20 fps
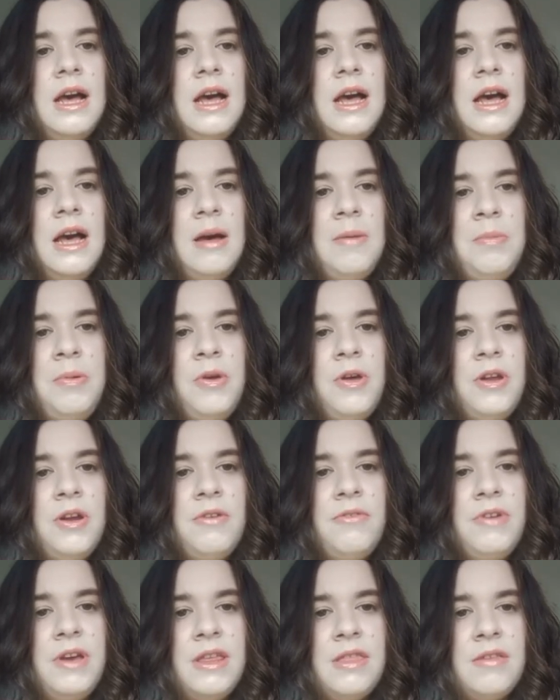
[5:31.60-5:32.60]
I put in
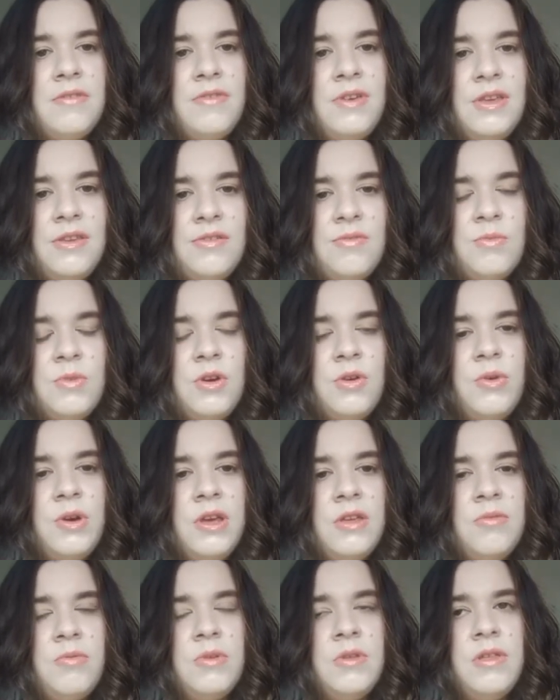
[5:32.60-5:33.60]
a reservation
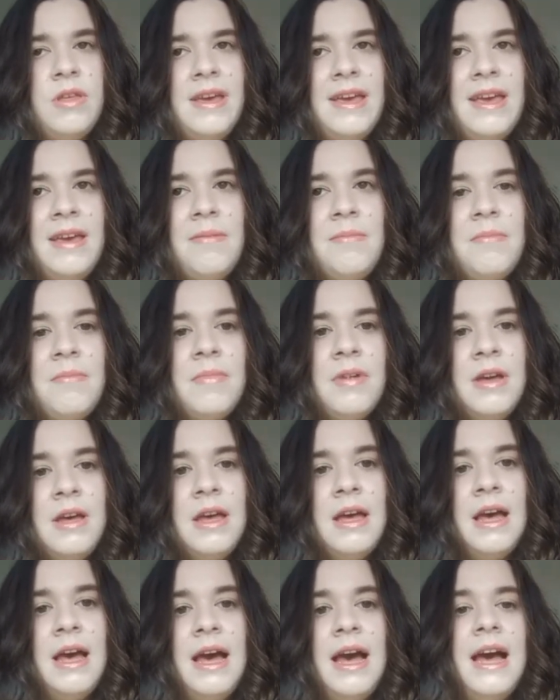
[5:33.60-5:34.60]
request with them,
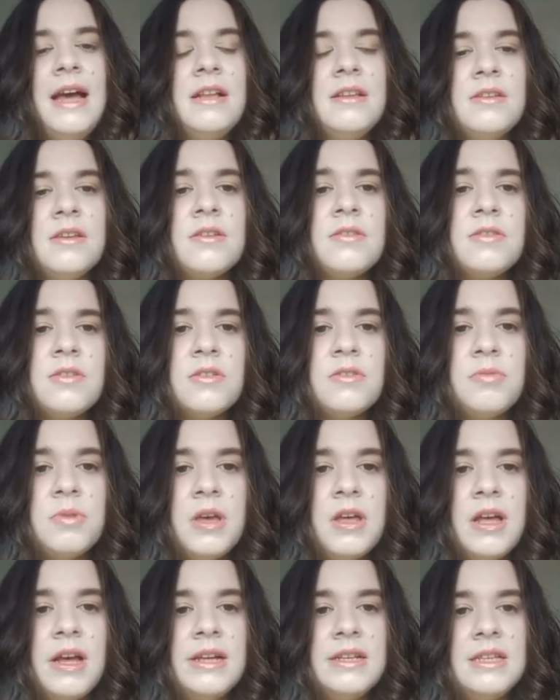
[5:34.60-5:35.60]
and just as
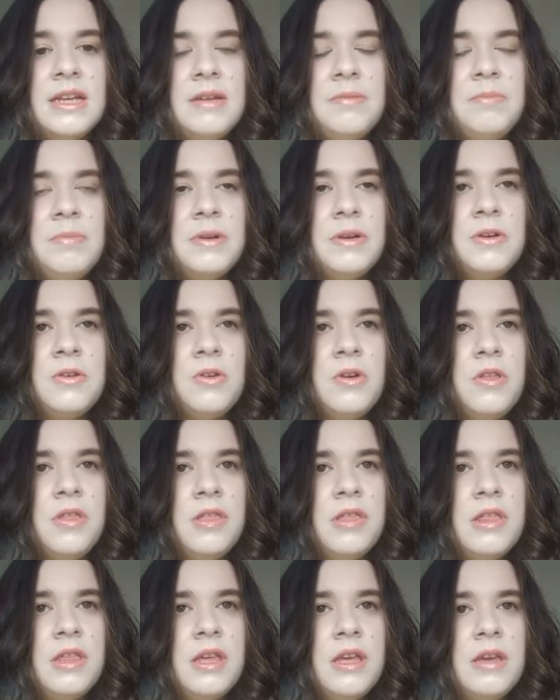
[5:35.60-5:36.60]
well I did,
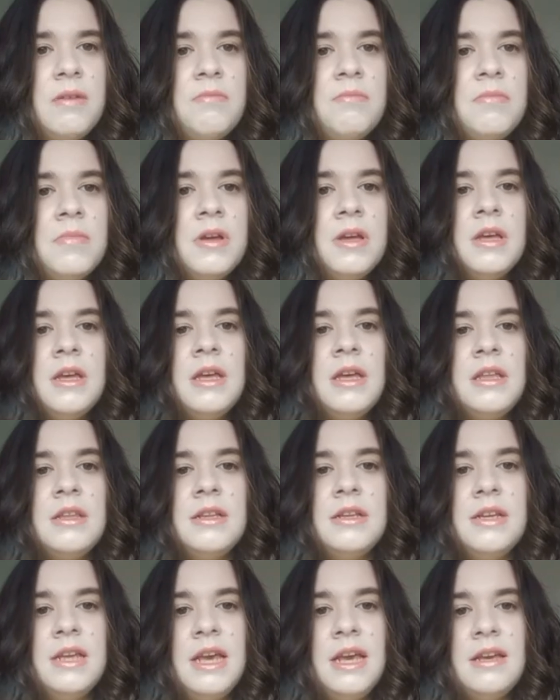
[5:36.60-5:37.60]
because the
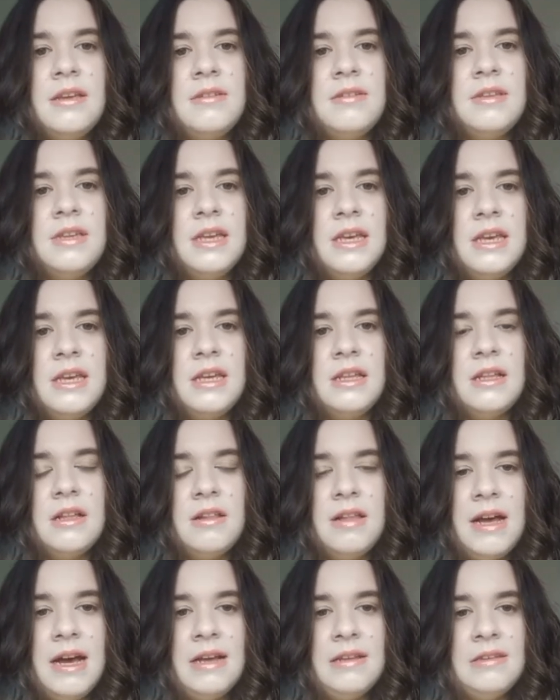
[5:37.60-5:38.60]
next day the
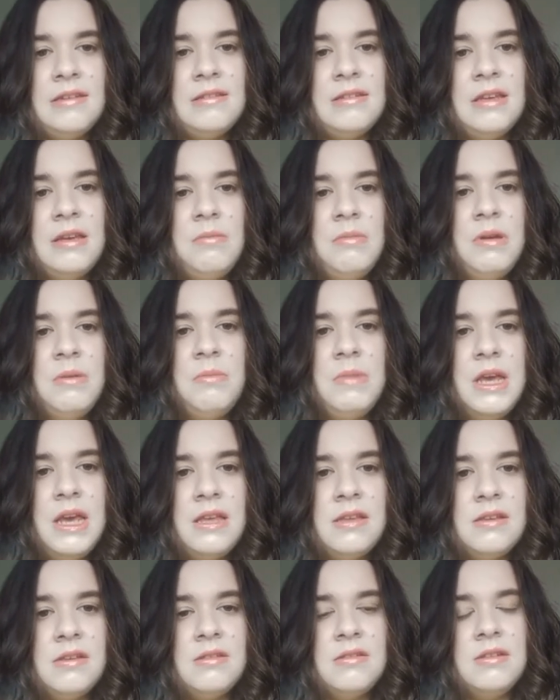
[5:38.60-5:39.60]
lassie sent me a
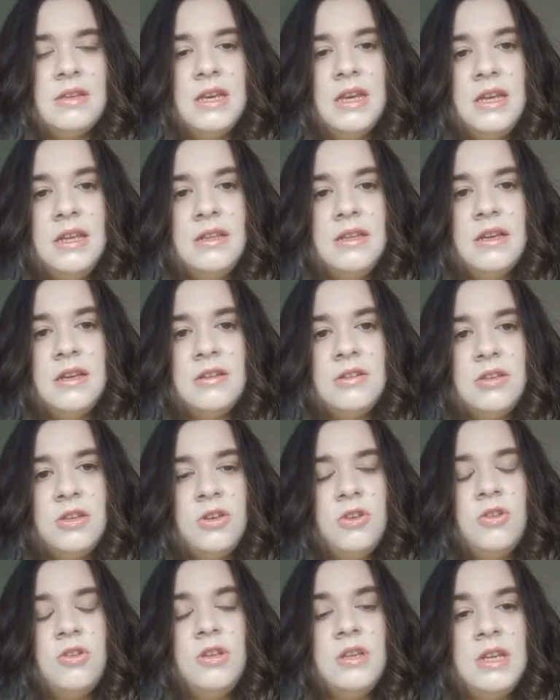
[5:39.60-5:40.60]
message saying that she
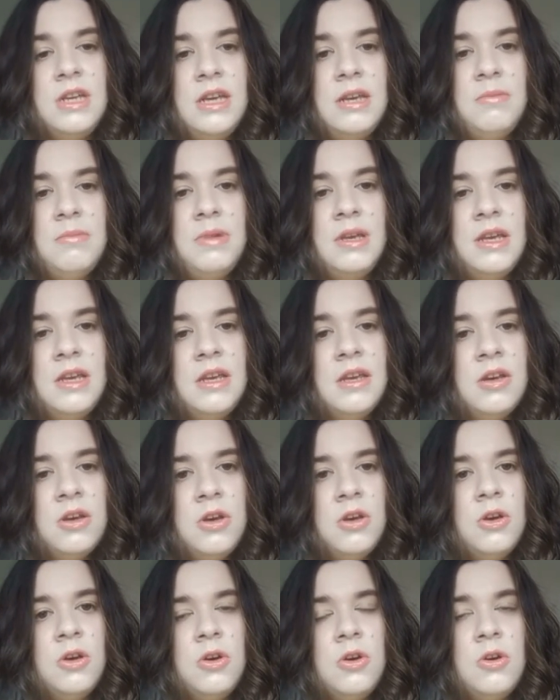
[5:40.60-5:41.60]
couldn't take me.
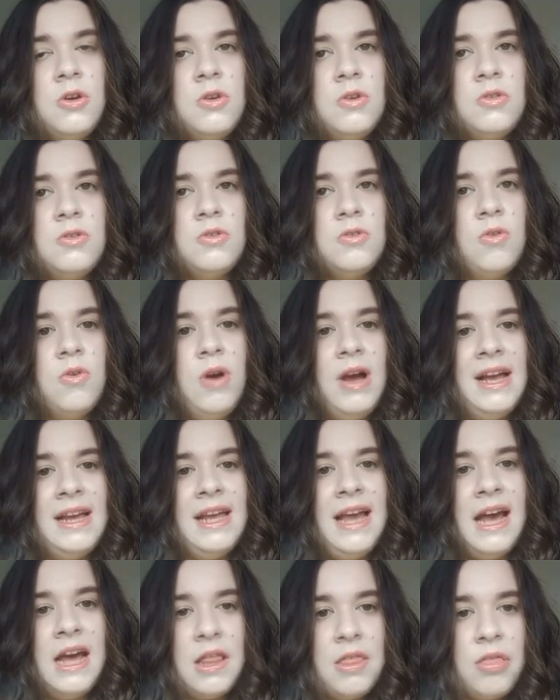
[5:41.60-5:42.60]
So I
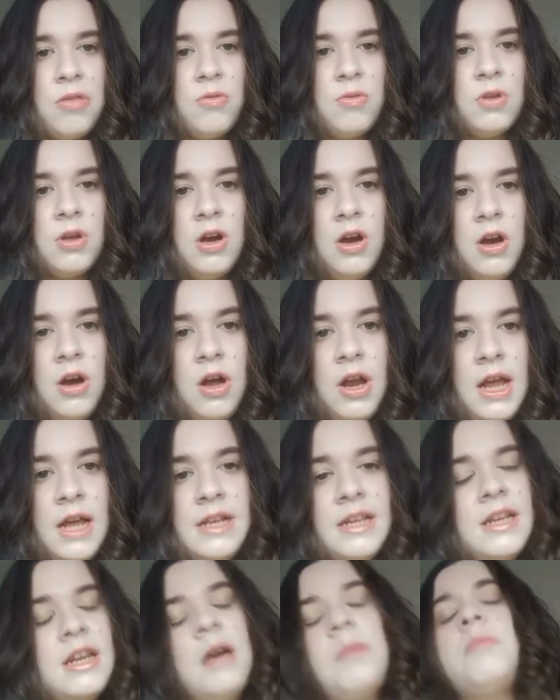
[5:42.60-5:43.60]
cancelled her,
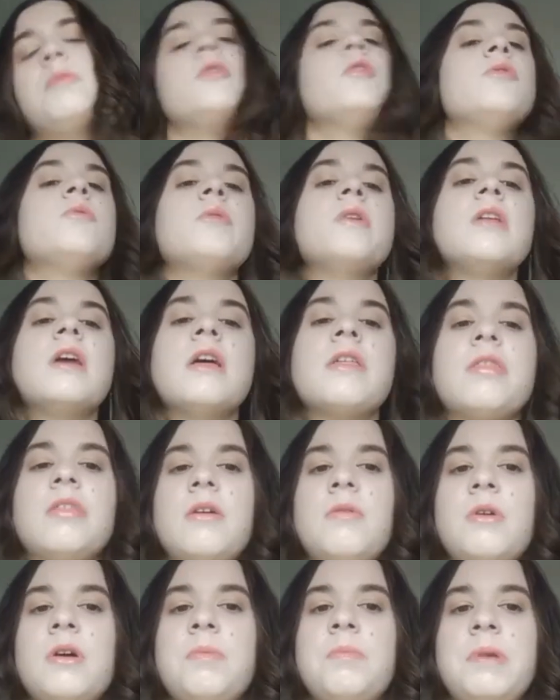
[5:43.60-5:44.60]
and then I booked with this
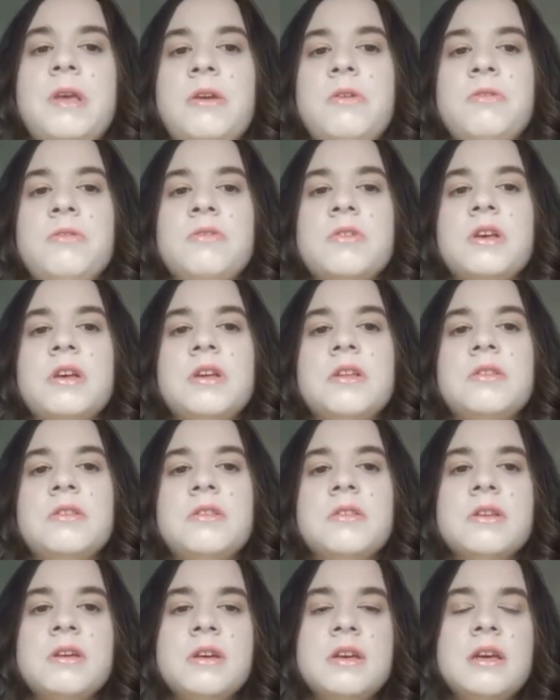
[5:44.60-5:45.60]
other
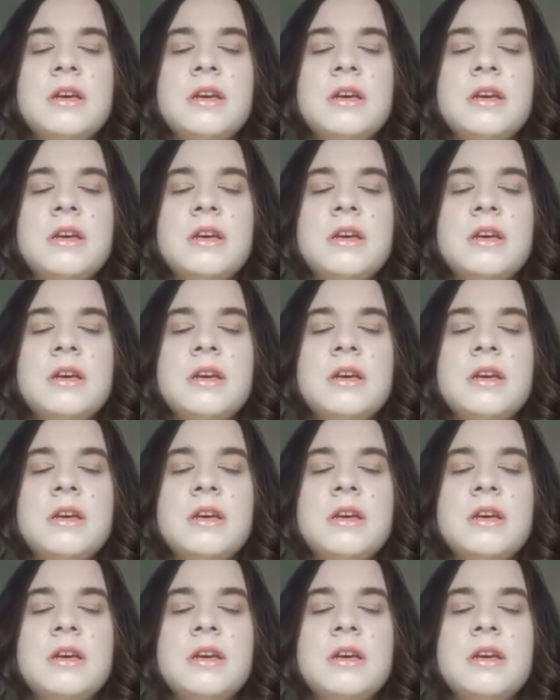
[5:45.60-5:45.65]
person,